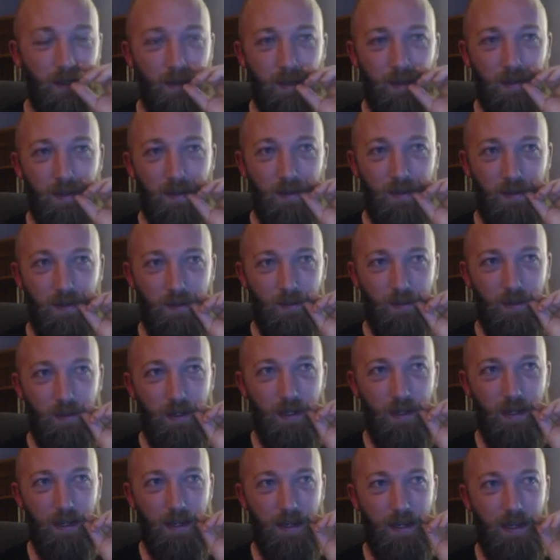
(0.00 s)
You know,
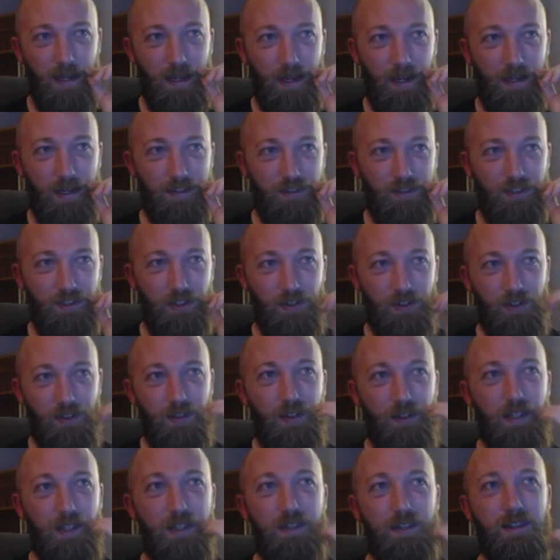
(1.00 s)
I just
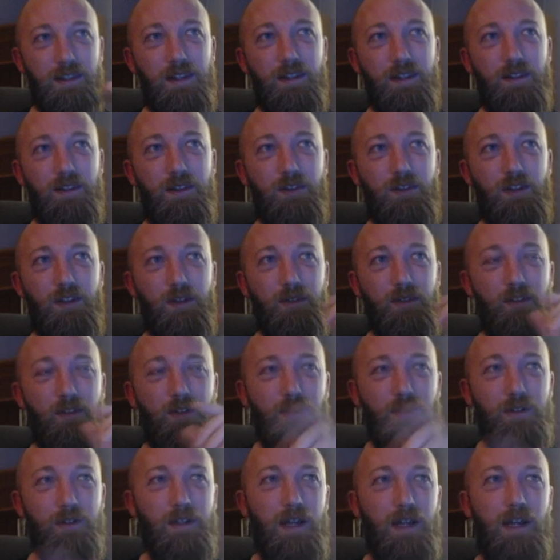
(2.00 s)
think that there's a
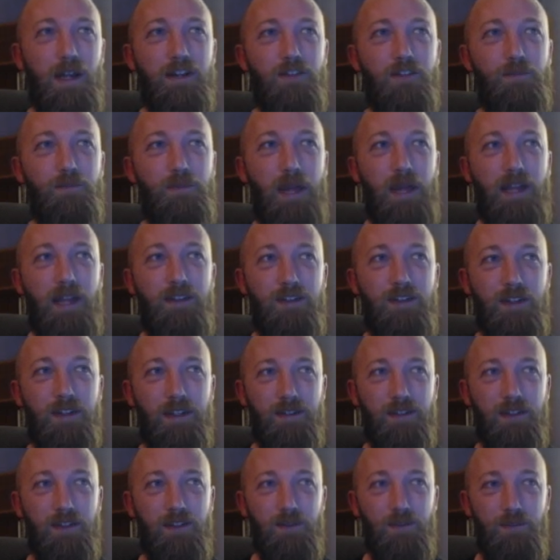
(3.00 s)
certain kind of
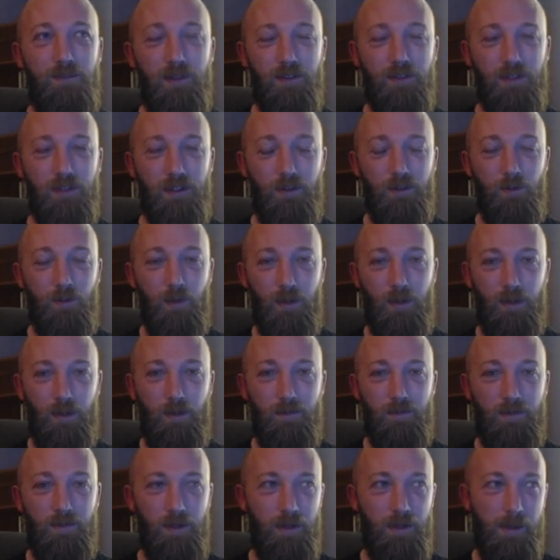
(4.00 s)
pacing that's missing with
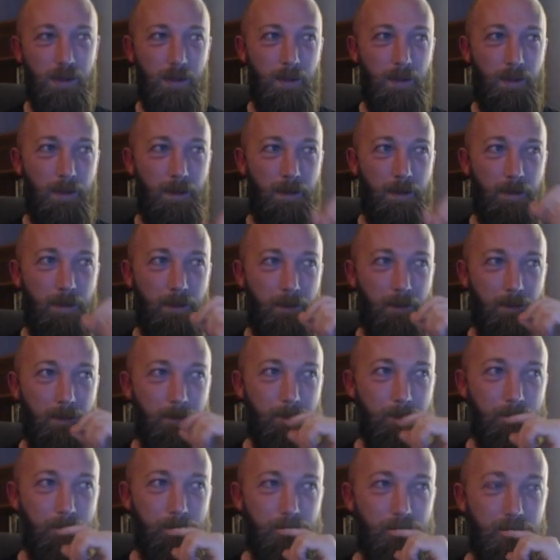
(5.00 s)
them.
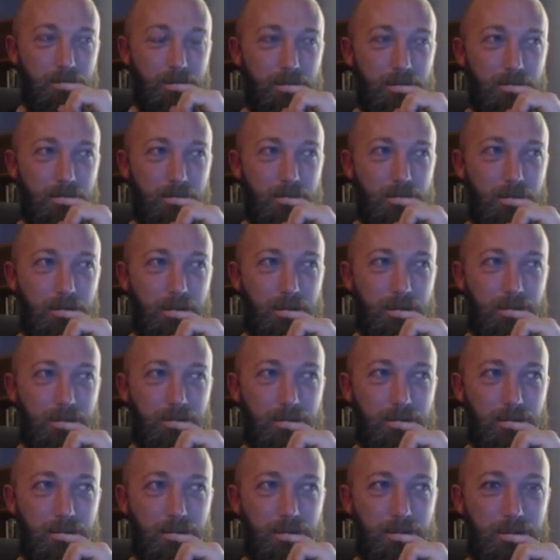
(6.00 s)
Um, like
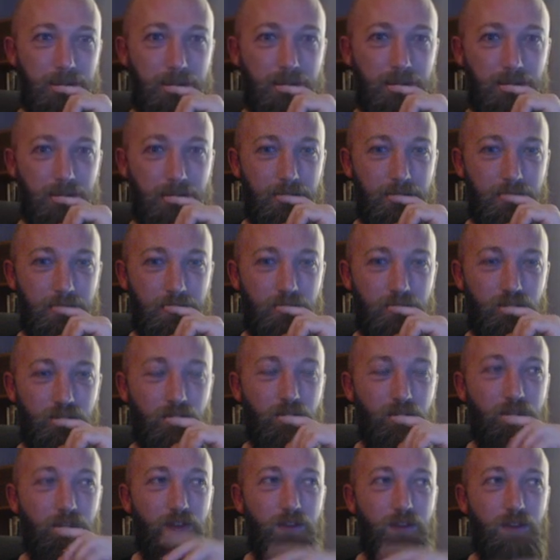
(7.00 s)

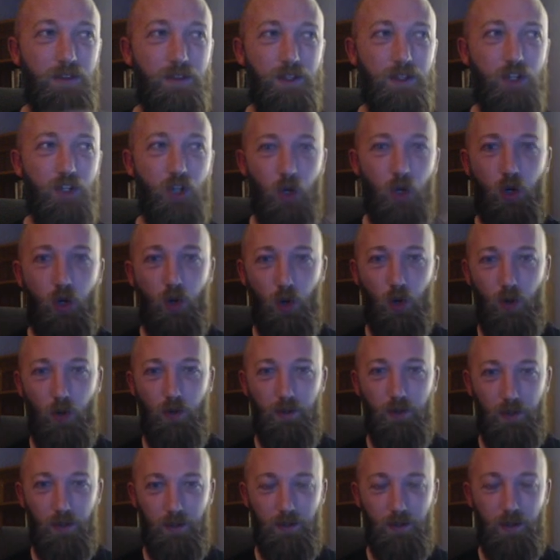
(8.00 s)
just the
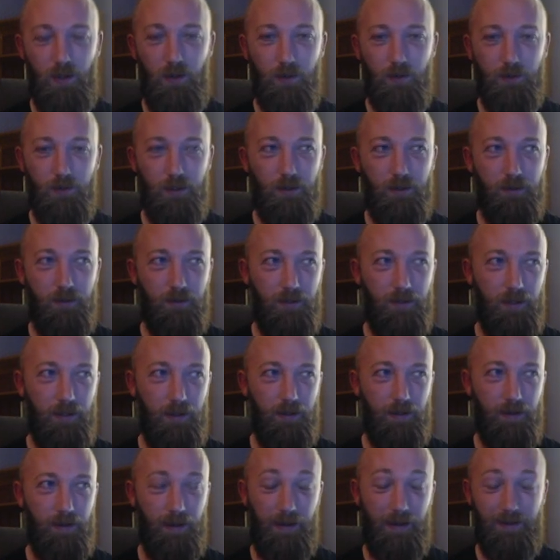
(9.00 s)
girl alone. The
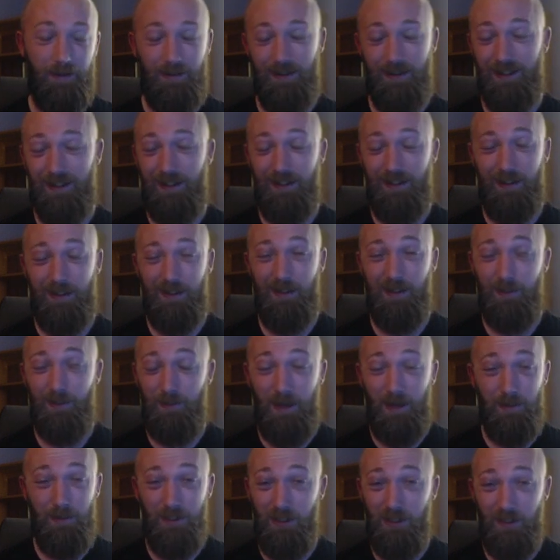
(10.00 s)
the again, I think
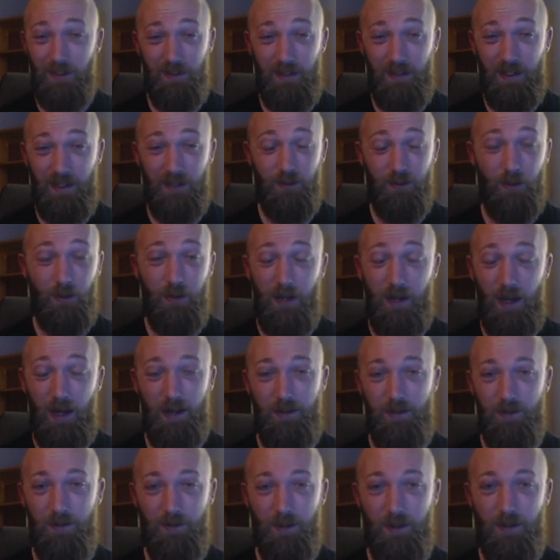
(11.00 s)
maybe she's an android.
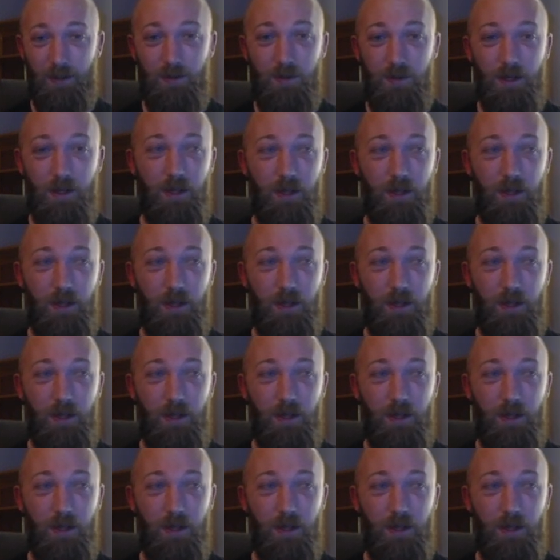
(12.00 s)
I don't know.